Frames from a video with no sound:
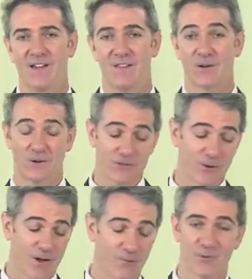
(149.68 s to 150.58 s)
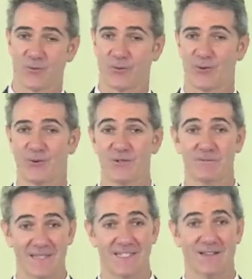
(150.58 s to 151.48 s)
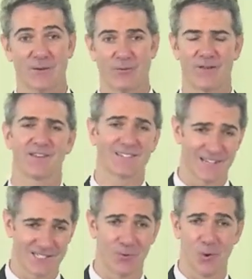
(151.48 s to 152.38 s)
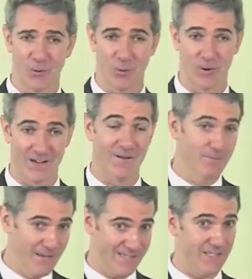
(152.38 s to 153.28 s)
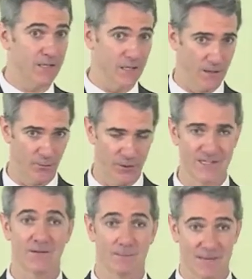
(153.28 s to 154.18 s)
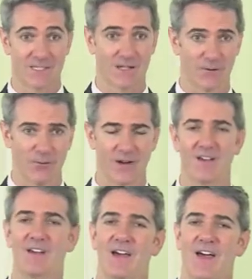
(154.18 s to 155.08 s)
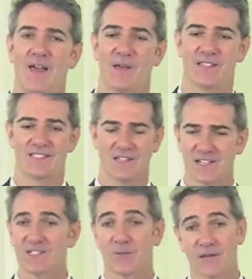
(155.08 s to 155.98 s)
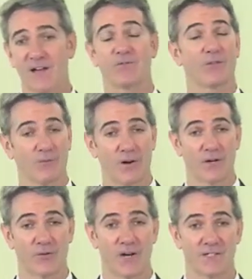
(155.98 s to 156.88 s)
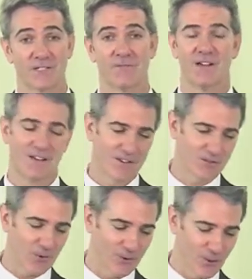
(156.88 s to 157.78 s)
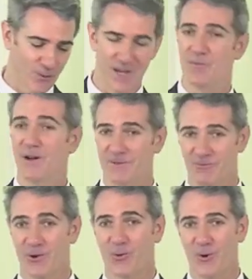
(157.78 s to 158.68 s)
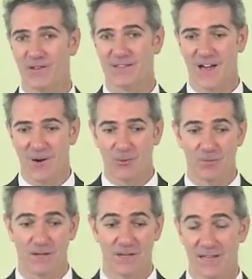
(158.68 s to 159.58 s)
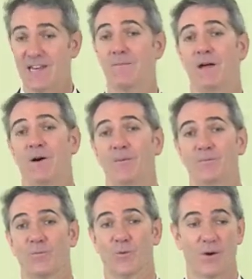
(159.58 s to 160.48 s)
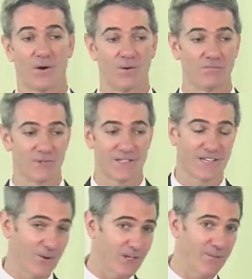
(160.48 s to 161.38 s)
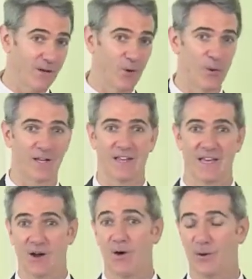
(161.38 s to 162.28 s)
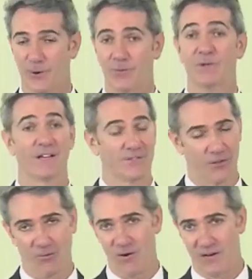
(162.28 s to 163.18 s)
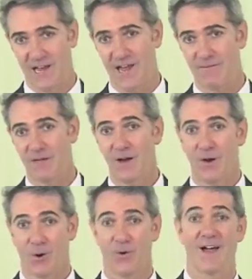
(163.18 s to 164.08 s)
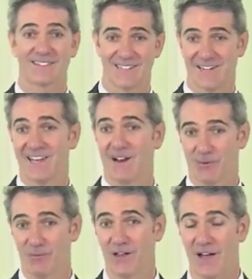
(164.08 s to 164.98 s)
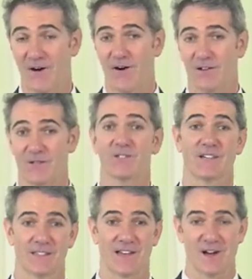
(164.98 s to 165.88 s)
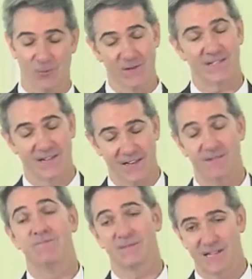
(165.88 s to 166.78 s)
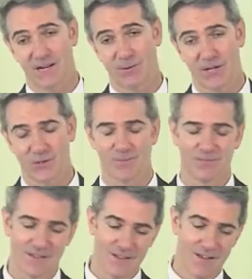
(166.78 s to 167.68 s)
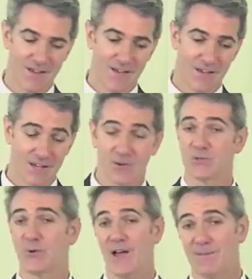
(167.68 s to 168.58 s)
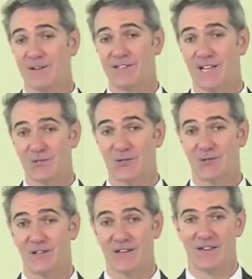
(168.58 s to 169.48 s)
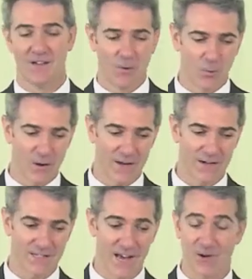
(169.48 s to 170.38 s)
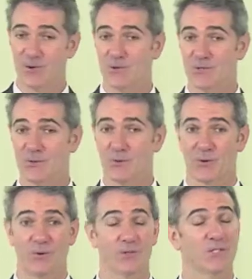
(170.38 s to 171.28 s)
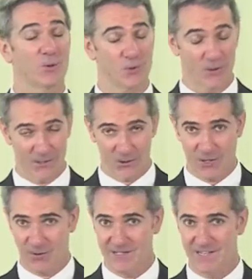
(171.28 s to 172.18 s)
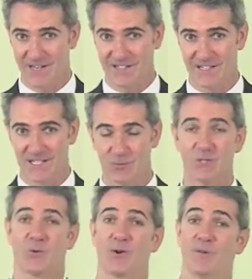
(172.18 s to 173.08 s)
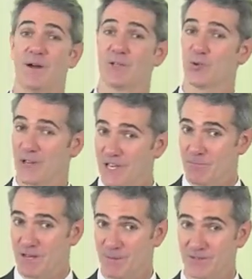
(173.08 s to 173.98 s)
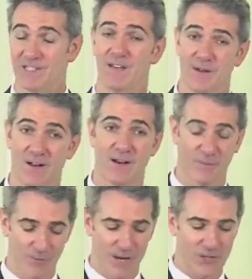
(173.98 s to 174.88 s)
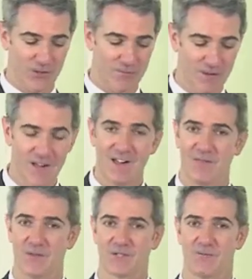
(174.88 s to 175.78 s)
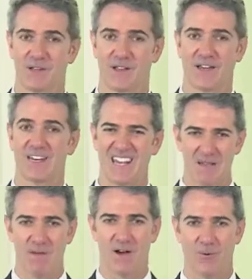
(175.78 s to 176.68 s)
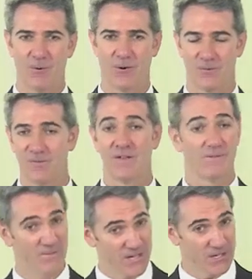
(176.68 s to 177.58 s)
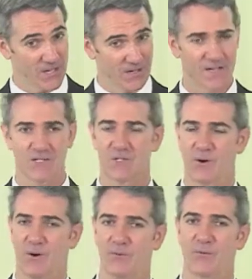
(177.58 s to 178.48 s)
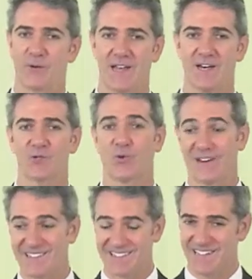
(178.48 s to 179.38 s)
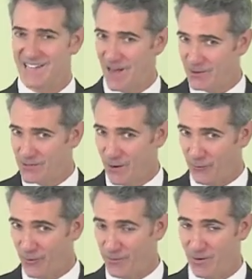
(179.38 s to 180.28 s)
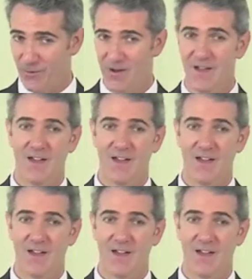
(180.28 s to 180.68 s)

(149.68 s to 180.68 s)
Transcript: You could also have what's referred to as misdelivery. That's actually one word, not missed delivery, it's misdelivery. And that's sending something out to the wrong address. Generally, the way you might run across that would be an email, where let's say you're typing quickly and it auto-completes the wrong name, or you accidentally hit reply all and you send it out. Once again, data breach. It can also happen intentionally when an attacker uses what are called social engineering techniques, which are all about tricking people to give out information. This can be like an email where they're phishing, as it's called, for data, trying to sneak out stuff from you.